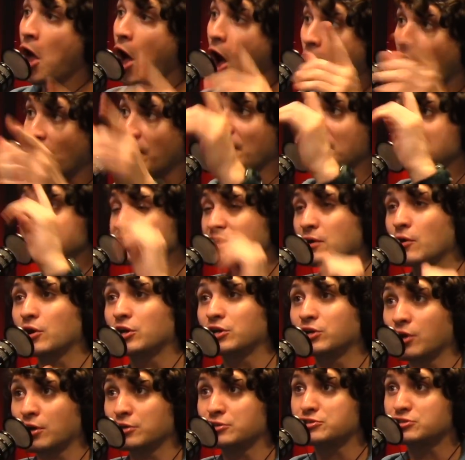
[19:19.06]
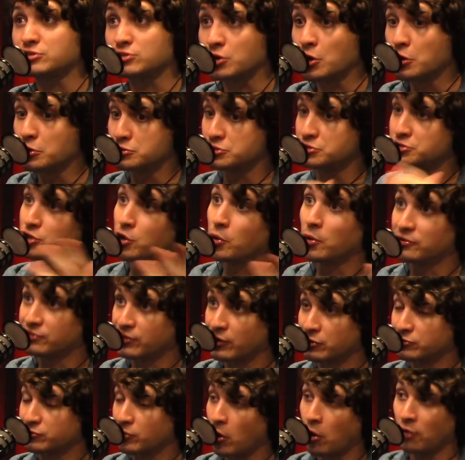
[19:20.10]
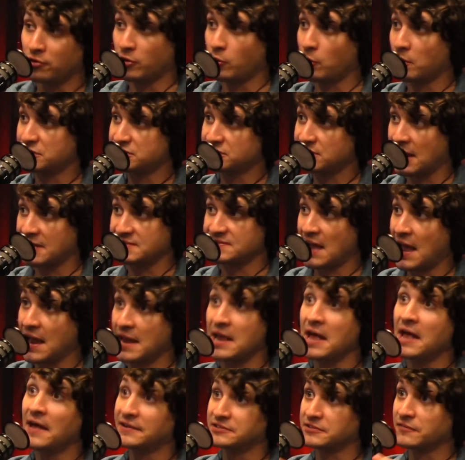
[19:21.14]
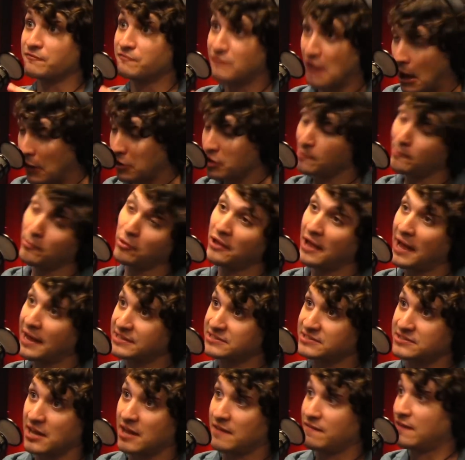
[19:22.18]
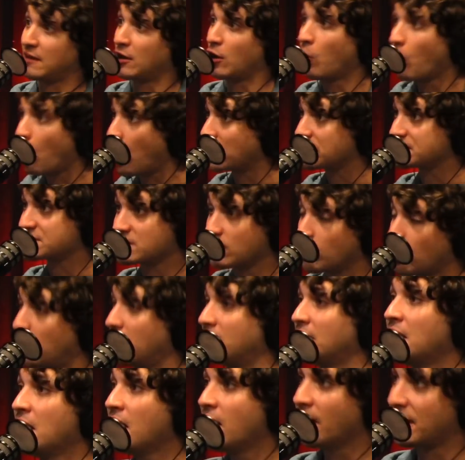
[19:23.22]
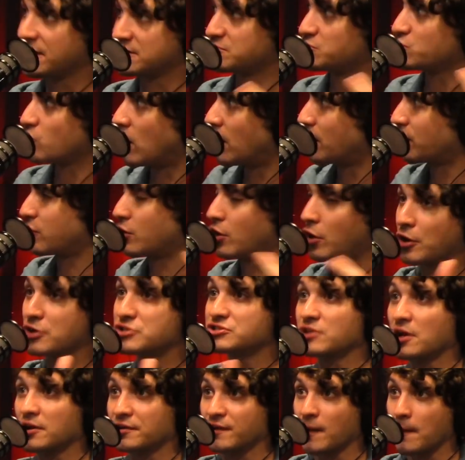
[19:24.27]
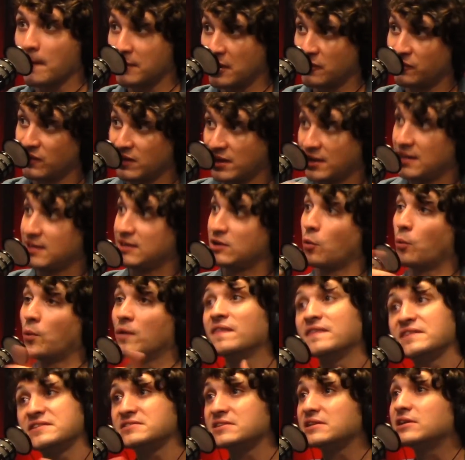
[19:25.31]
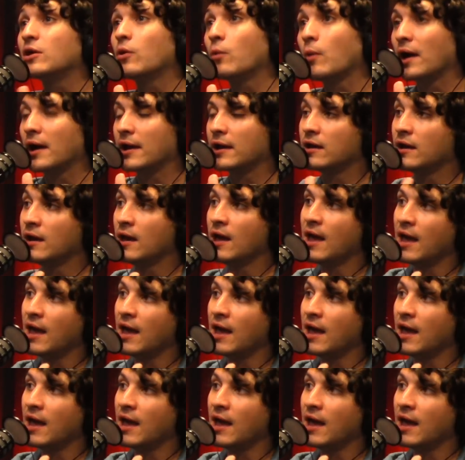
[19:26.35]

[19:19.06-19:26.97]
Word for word: unless they're a good stooge and do what they're told. In which case, hey, that's a valuable asset, and they don't want someone like Jonathan Herzog coming and thinking he can win the seat away.